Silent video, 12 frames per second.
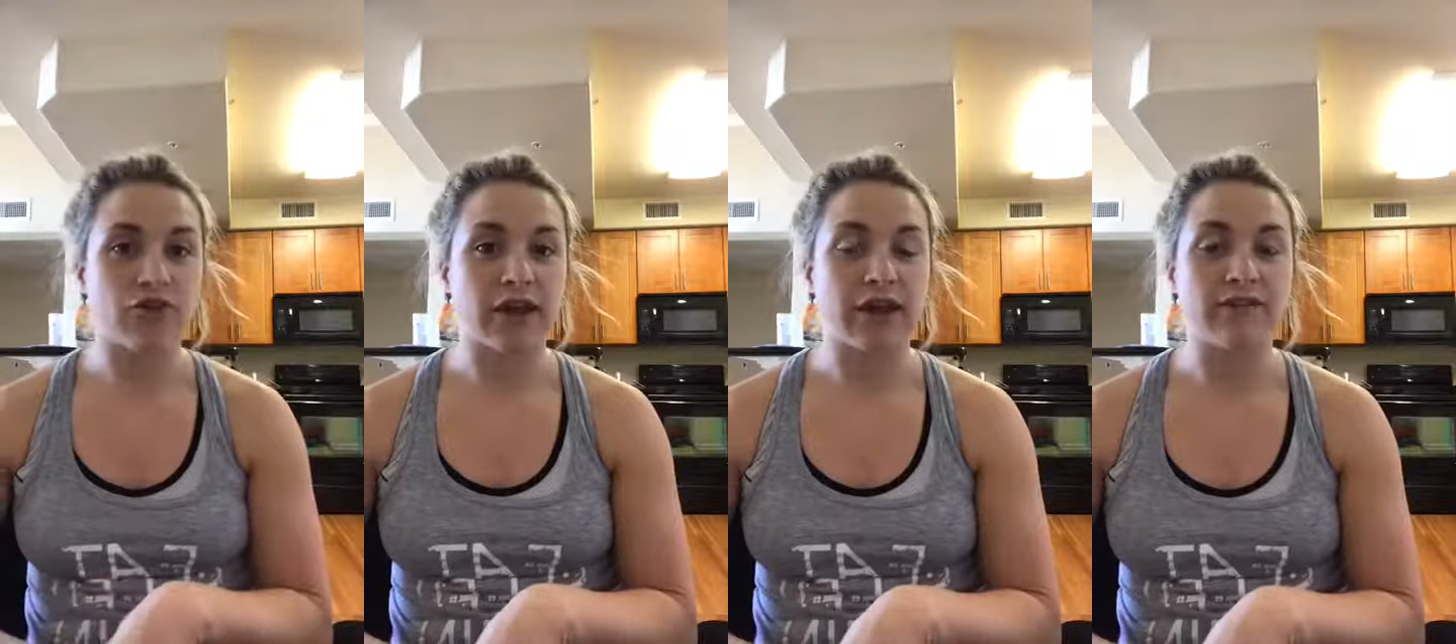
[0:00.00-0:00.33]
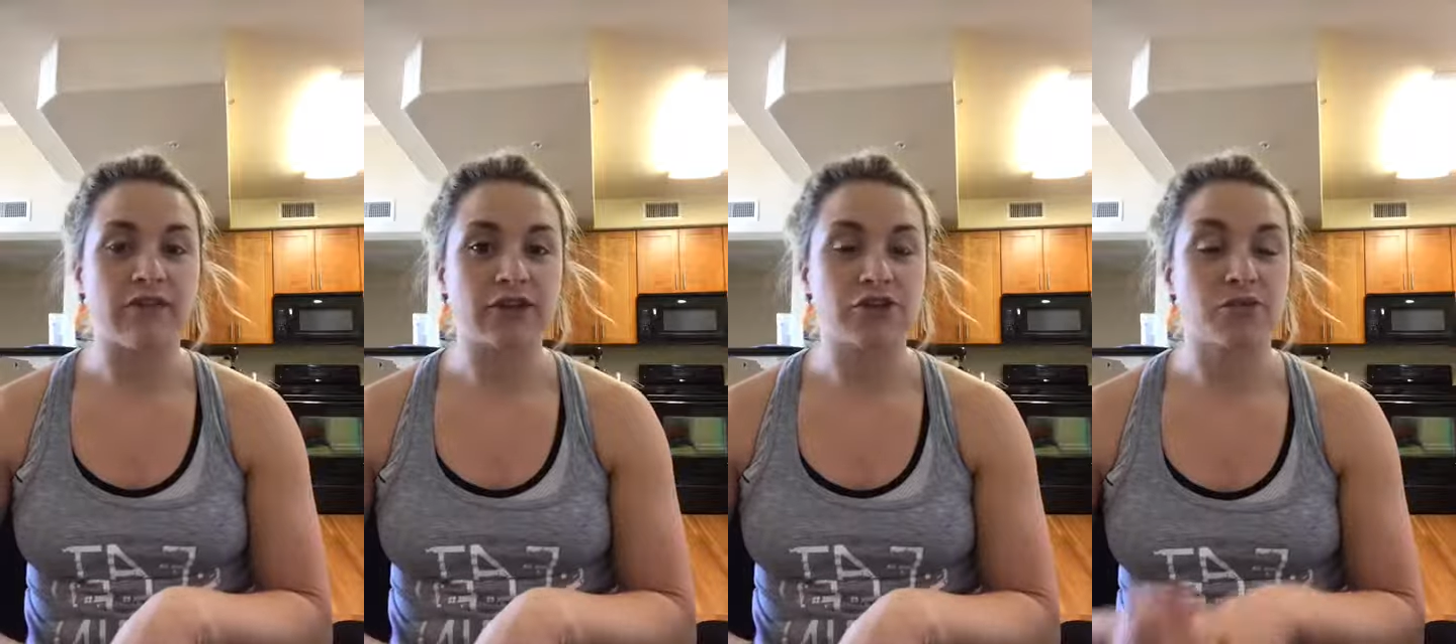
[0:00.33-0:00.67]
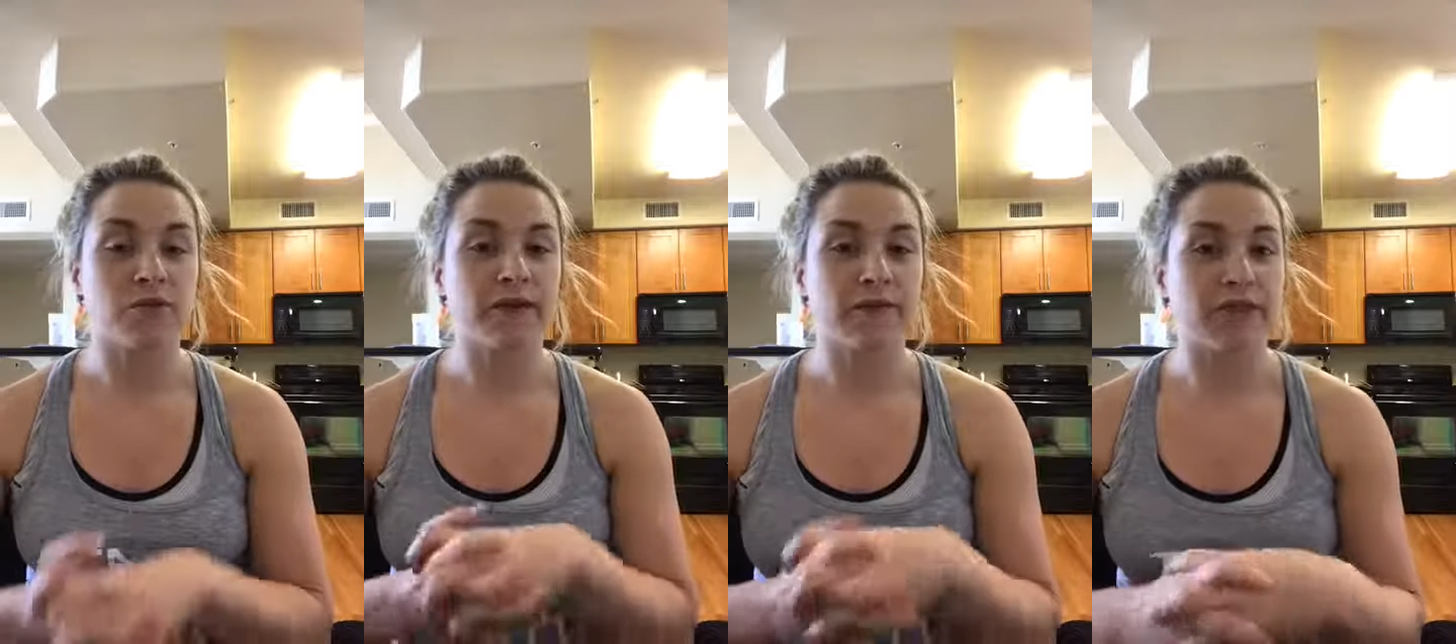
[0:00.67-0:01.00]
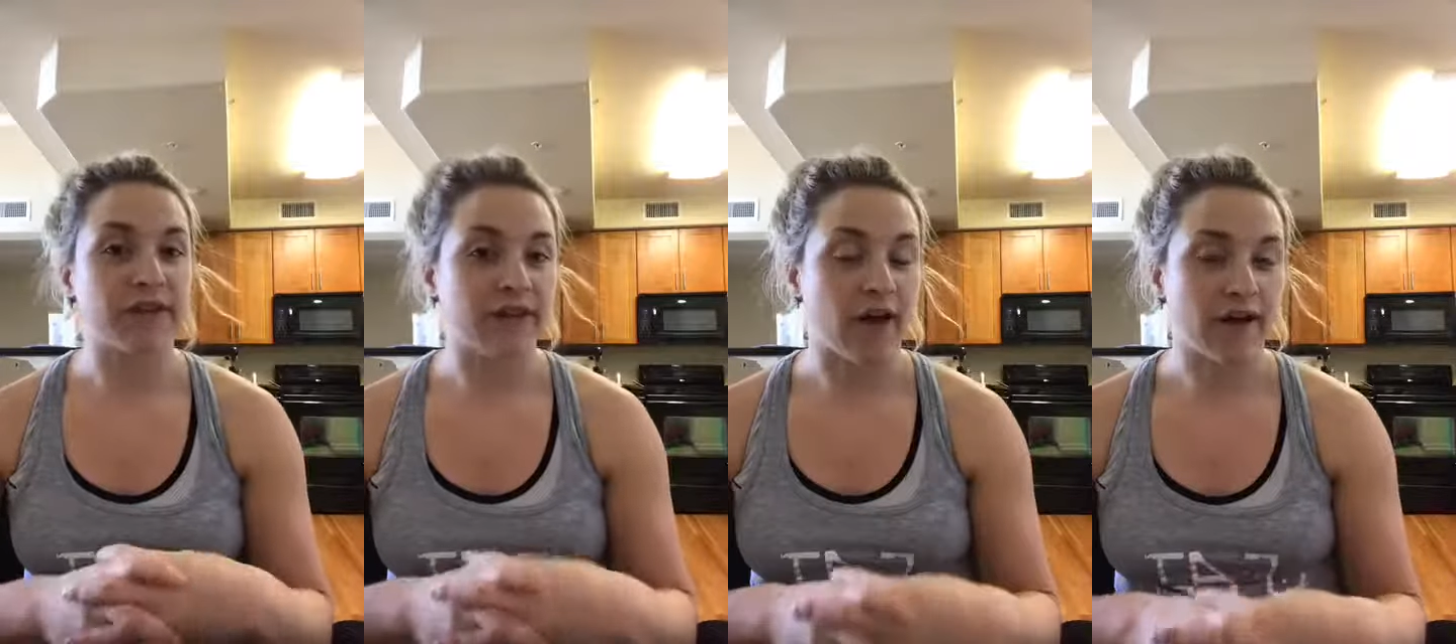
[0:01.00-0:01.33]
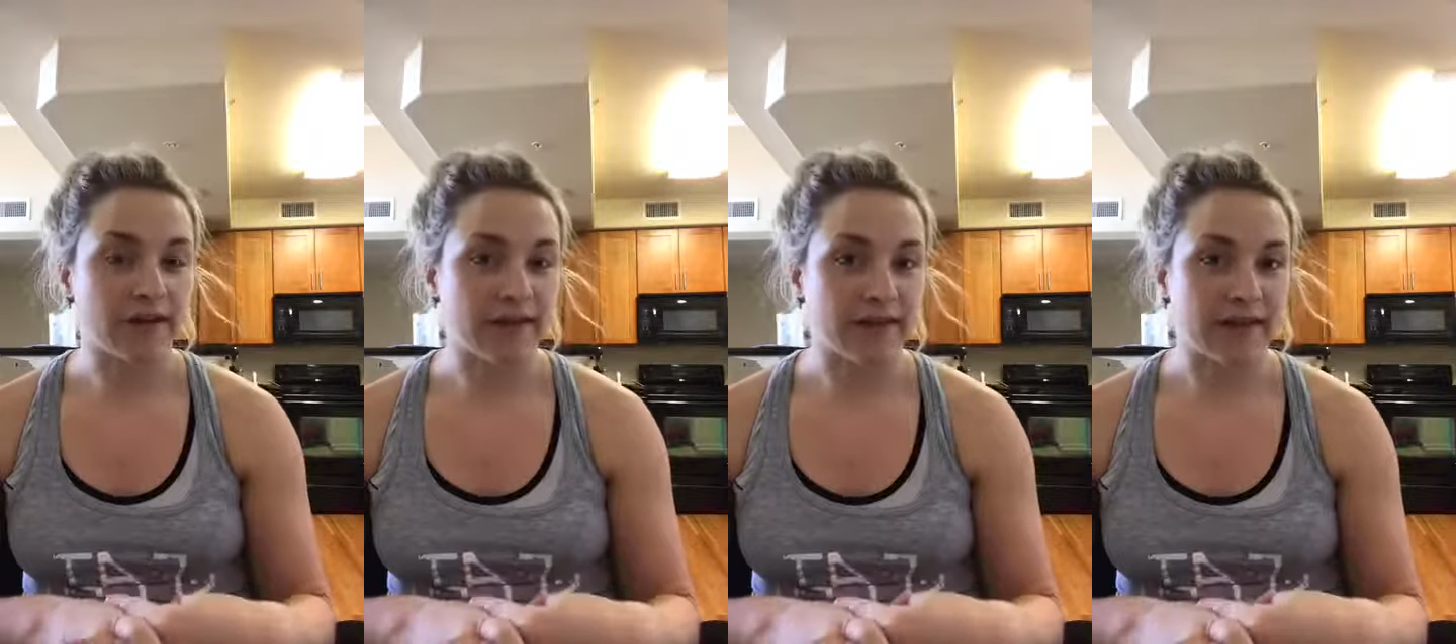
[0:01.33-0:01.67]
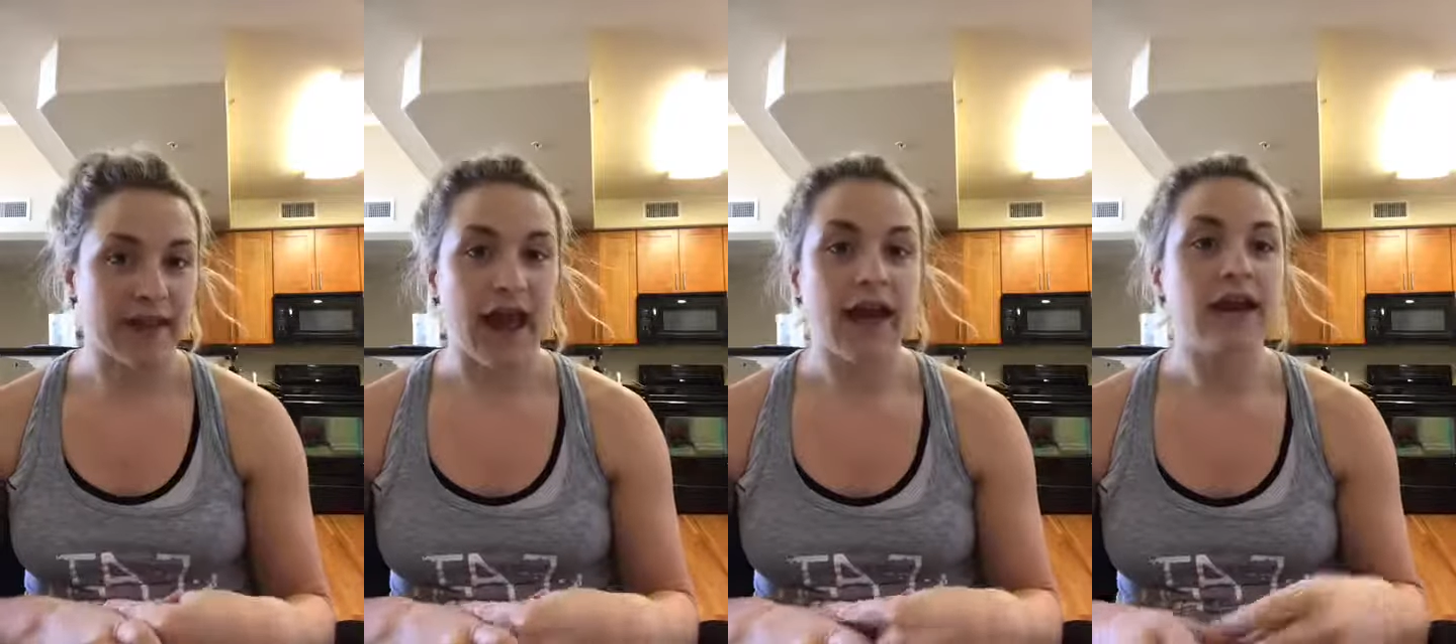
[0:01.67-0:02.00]
chicken and vegetables with the sauce on the
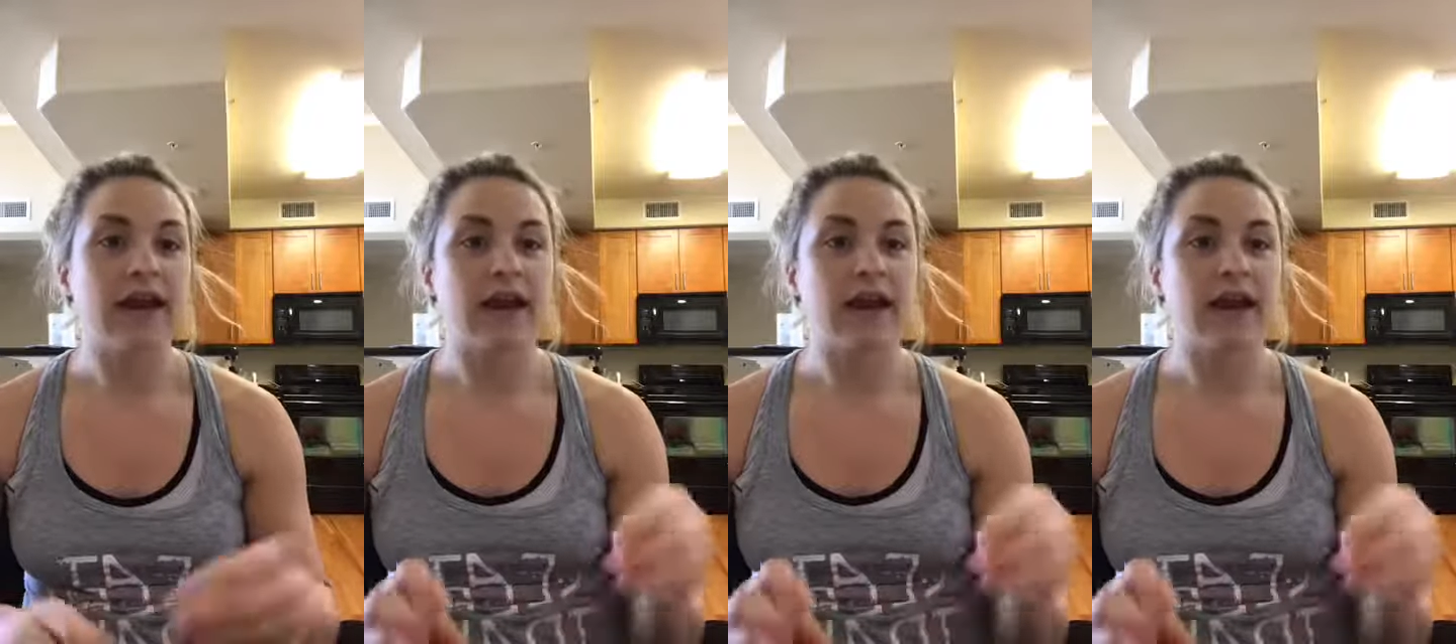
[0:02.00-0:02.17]
side,